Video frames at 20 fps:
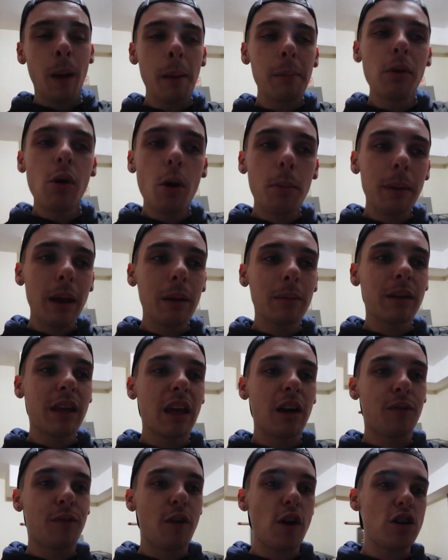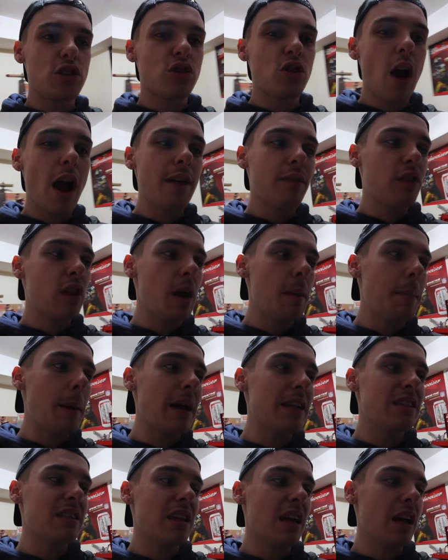Probably won't be able to get a first drive clip
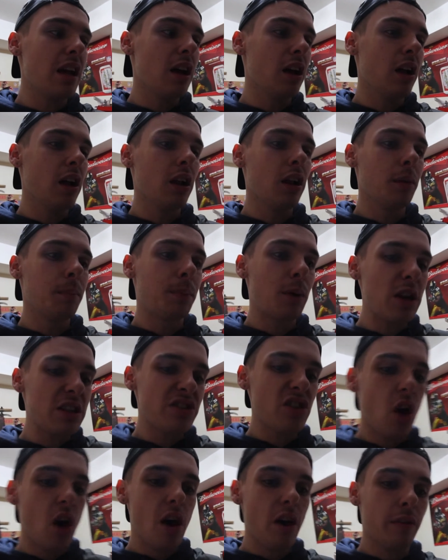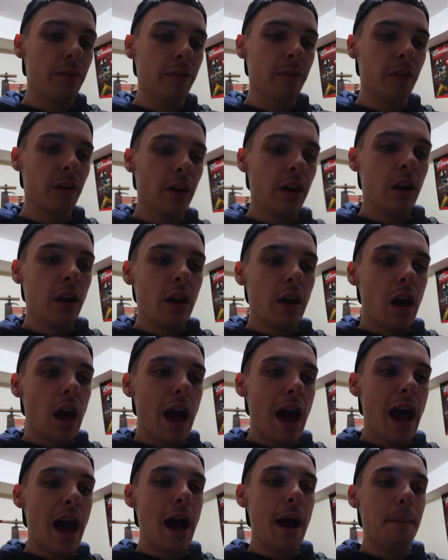until Brit's off.
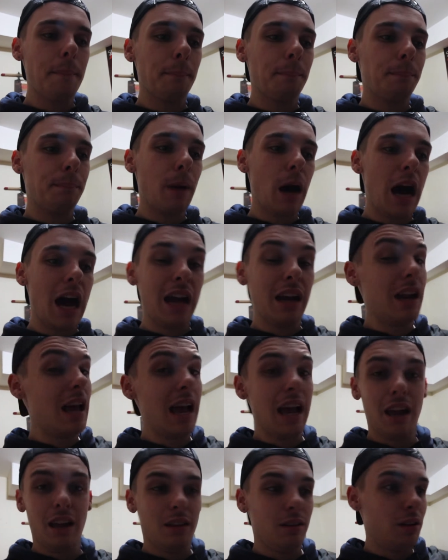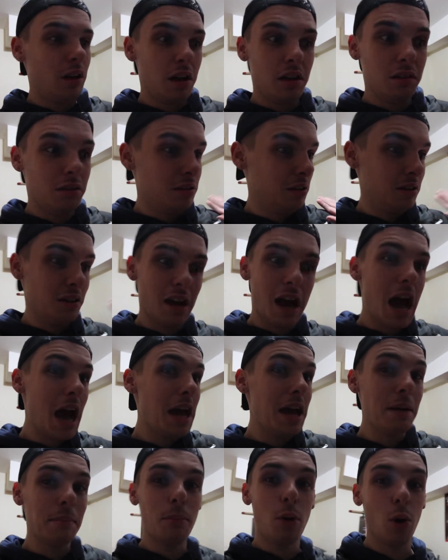But hey,
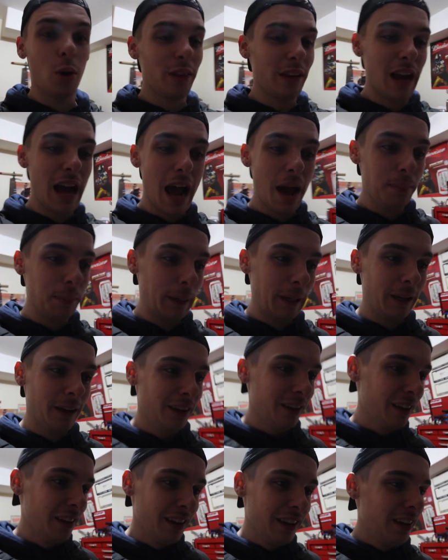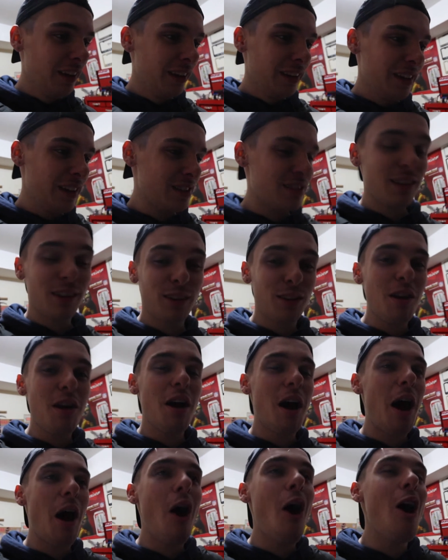I am more than happy. This is
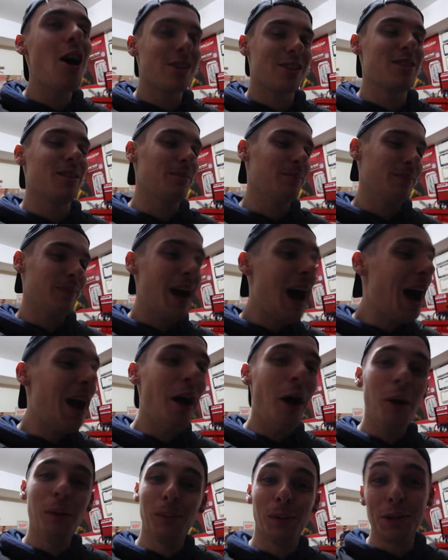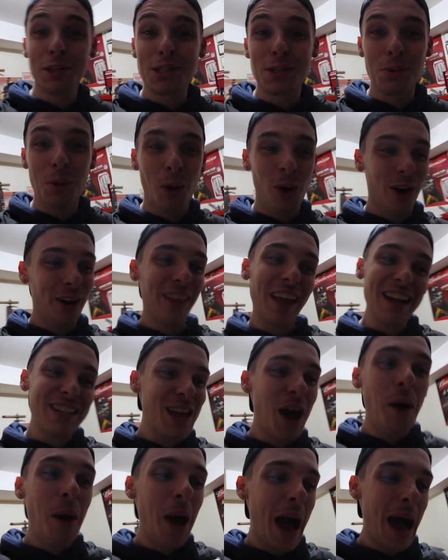awesome. I almost swore.
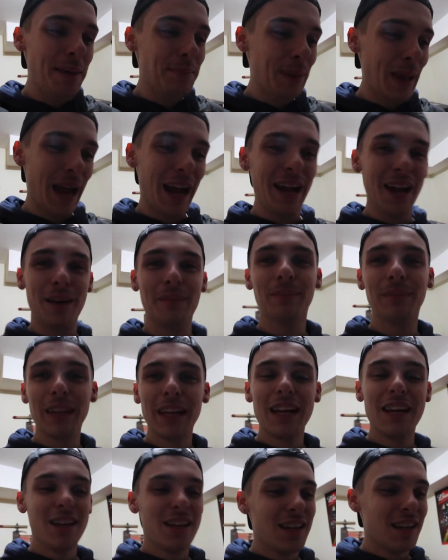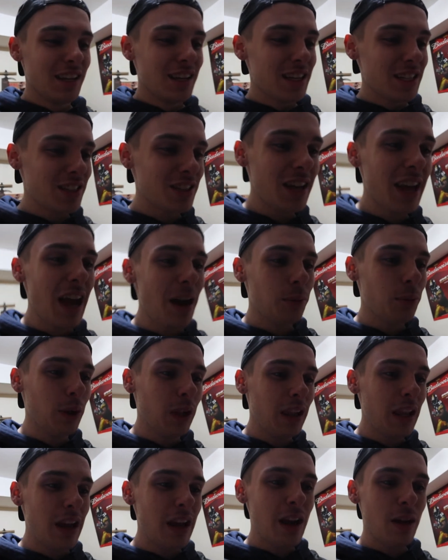That's how happy I am. So yeah,
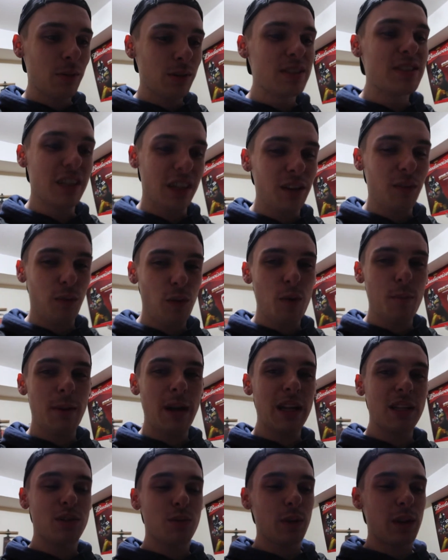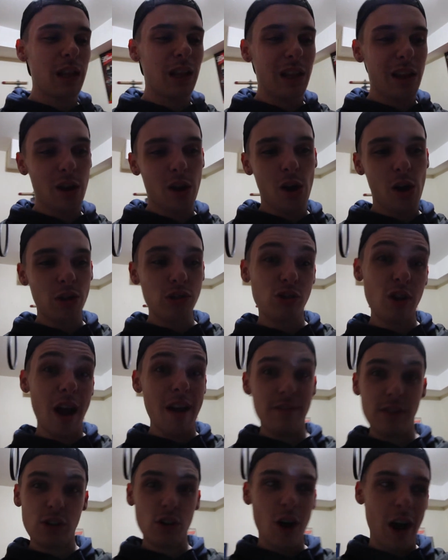we'll see in a few minutes with a little
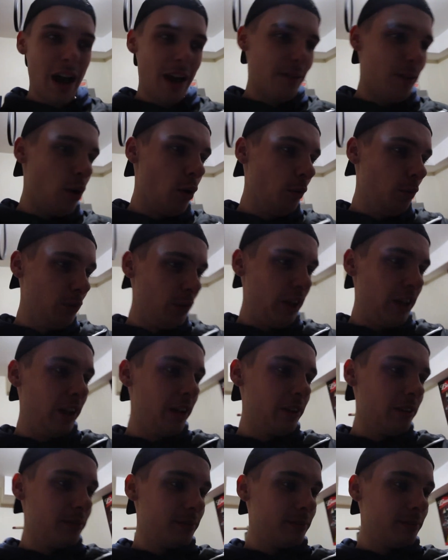drivey drive, hopefully.